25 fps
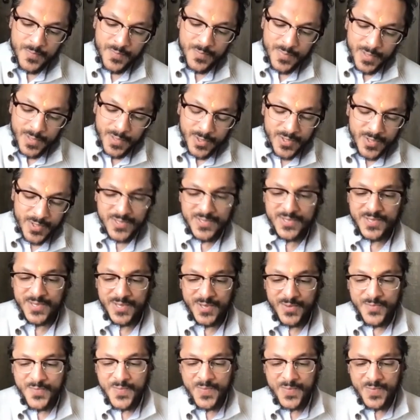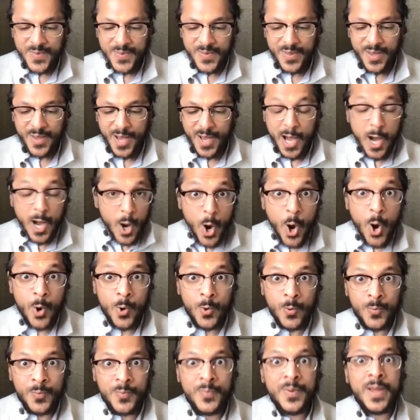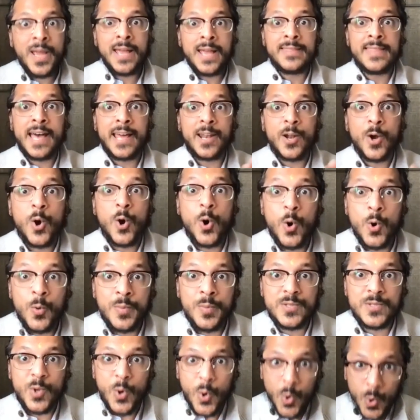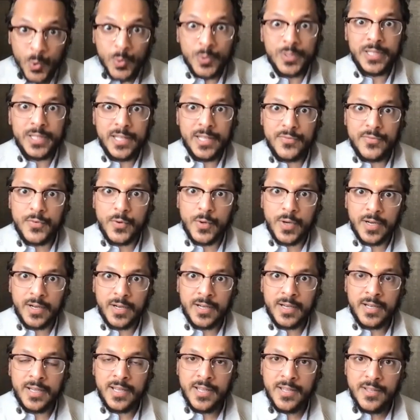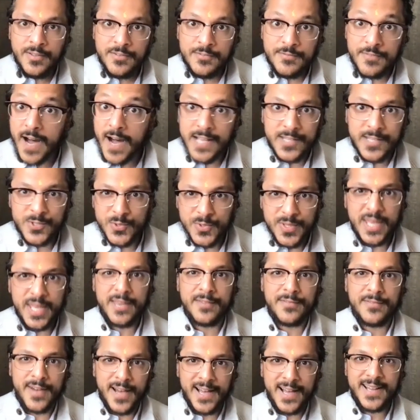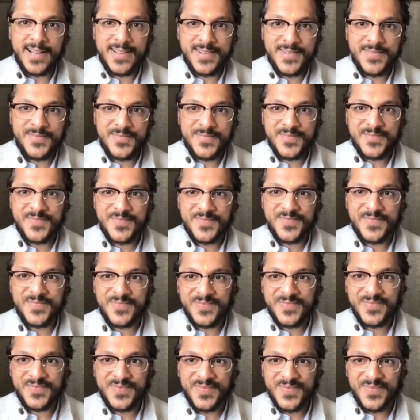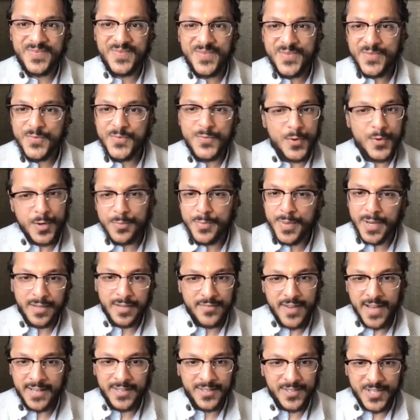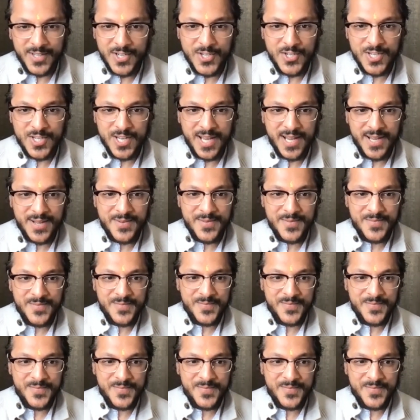there's a home, and that home is only for Vasudeva, for Bhagavan Krishna.